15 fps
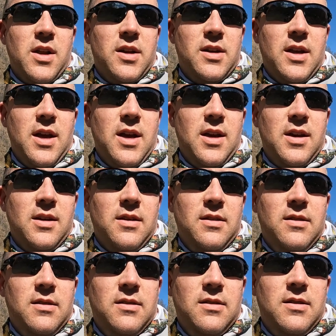today,
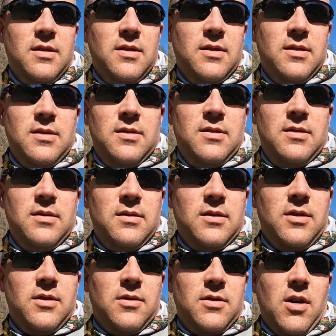
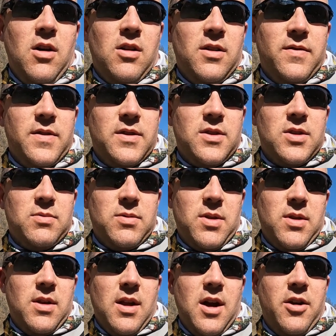you know, all of this is
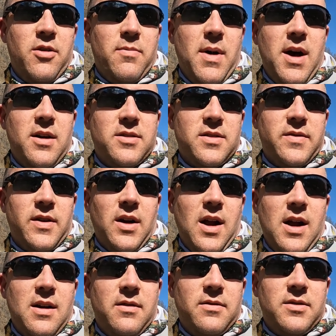within 100 miles of our
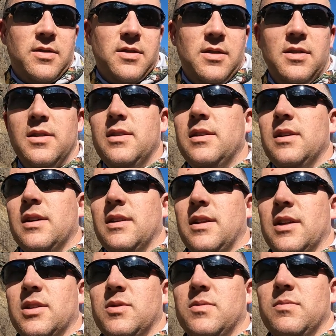house, and
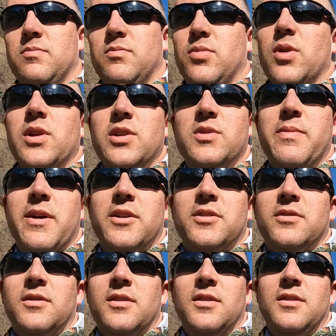that's pretty
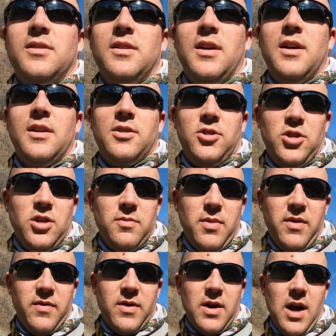special and shouldn't be
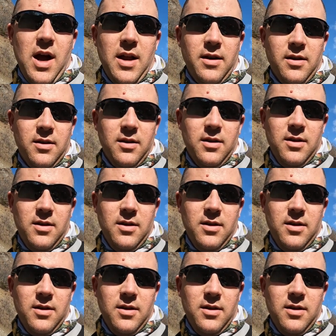forgotten.